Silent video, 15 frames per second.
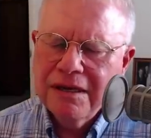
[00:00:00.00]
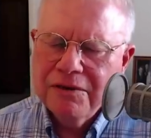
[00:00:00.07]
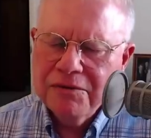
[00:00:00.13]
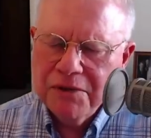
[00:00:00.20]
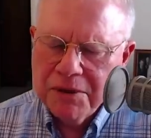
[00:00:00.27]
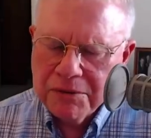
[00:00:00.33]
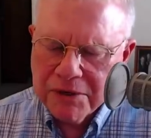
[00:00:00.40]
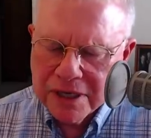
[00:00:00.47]

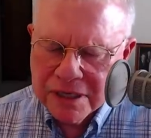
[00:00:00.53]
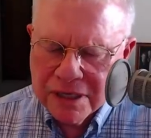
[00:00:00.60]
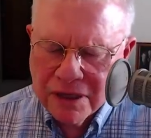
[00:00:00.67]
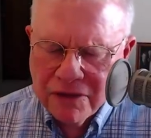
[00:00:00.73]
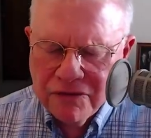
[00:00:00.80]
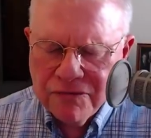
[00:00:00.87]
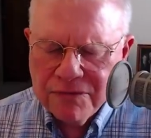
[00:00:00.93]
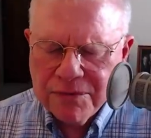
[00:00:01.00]
We were at
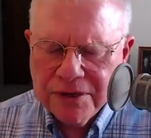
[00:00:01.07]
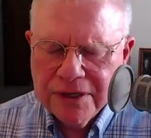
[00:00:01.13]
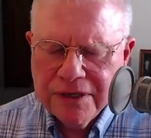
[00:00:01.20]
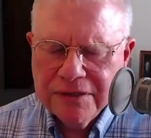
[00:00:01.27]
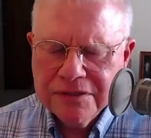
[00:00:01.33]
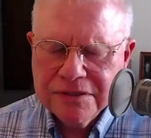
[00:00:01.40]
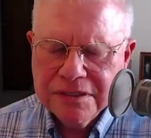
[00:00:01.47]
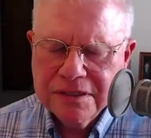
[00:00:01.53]
Gulf
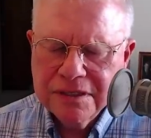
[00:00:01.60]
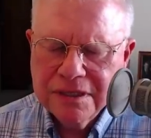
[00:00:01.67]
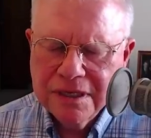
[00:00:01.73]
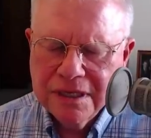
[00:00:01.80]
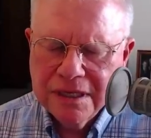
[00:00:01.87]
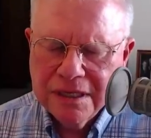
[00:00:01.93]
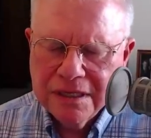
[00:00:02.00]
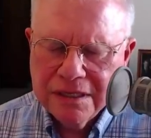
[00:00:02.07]
Breeze
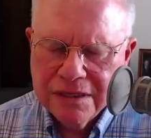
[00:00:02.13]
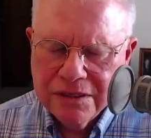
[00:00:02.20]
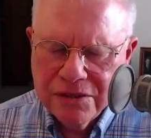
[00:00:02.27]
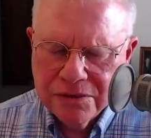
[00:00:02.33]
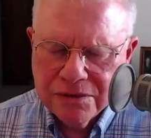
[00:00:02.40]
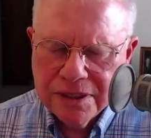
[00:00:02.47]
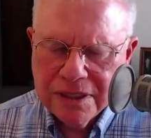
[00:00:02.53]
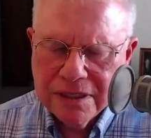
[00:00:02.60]

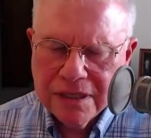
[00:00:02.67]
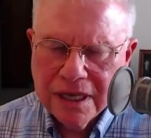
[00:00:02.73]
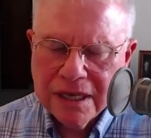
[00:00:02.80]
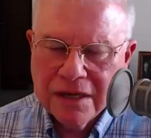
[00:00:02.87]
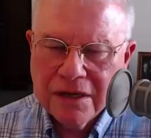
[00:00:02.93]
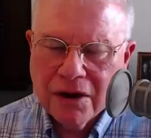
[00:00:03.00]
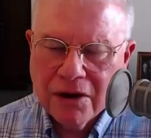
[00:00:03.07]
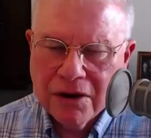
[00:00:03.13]
doing
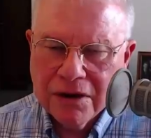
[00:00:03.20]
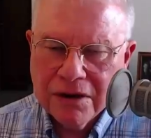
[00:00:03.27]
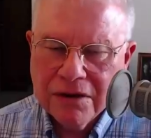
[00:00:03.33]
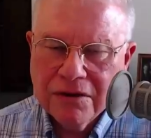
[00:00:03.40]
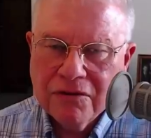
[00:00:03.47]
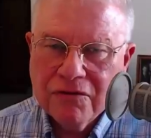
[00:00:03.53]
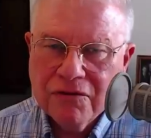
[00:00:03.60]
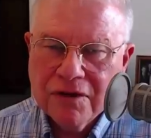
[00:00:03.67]
an
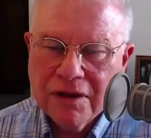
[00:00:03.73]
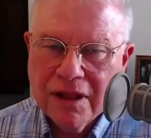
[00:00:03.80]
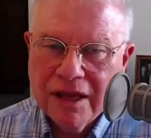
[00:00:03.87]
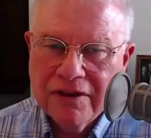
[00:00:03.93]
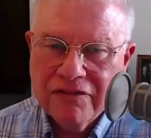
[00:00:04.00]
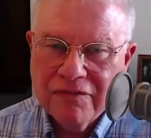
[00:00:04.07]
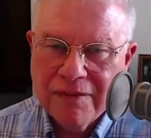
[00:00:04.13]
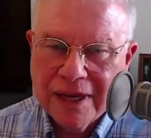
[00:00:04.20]
article for
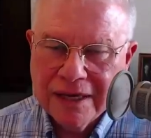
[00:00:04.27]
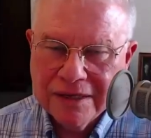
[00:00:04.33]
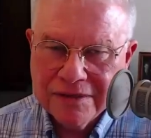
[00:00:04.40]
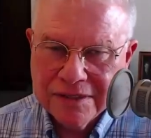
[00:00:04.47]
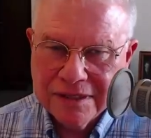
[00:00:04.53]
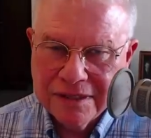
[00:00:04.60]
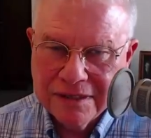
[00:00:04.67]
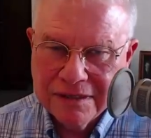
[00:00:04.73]
Life
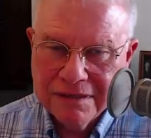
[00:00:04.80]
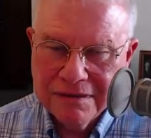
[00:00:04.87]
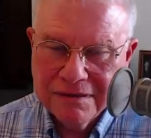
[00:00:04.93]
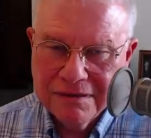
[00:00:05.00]
magazine